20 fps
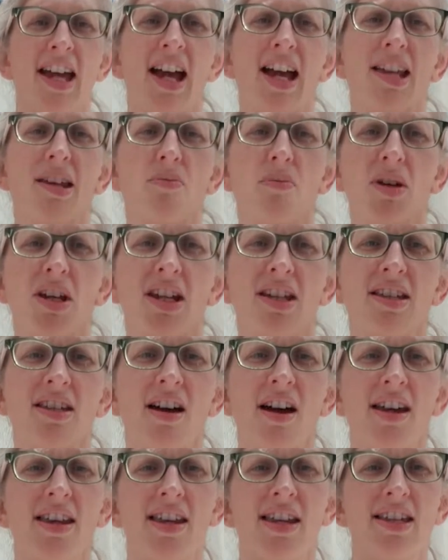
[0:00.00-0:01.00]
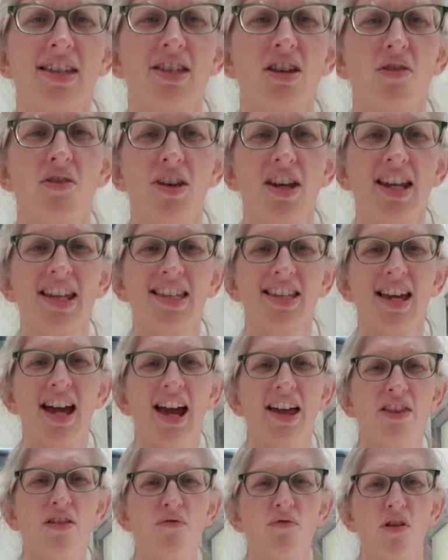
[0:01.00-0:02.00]
and then we can tighten it so that it's
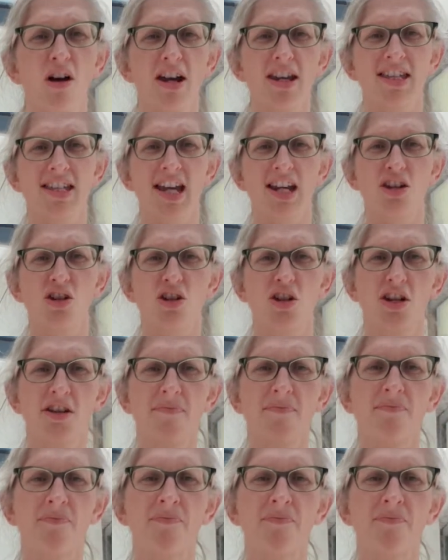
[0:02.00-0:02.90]
at the right tension.